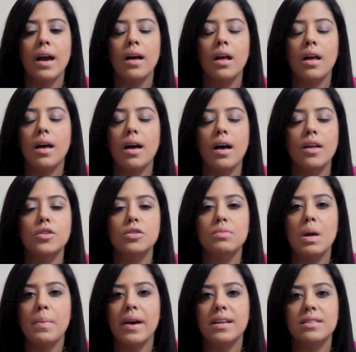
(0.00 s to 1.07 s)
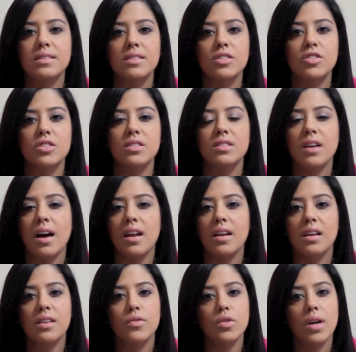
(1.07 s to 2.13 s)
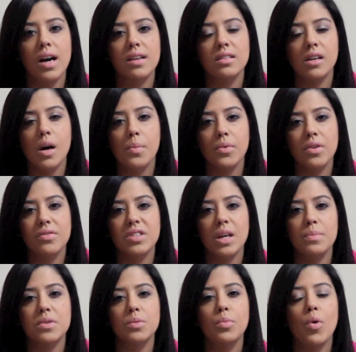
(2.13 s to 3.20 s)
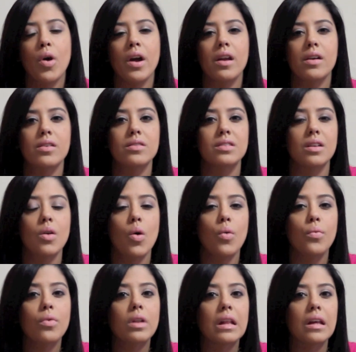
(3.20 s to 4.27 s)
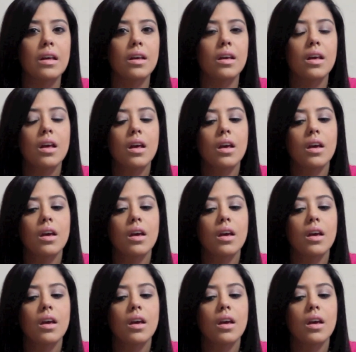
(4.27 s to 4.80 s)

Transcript: I'll do my best to just kind of give you guys a couple of tips and pointers, and hopefully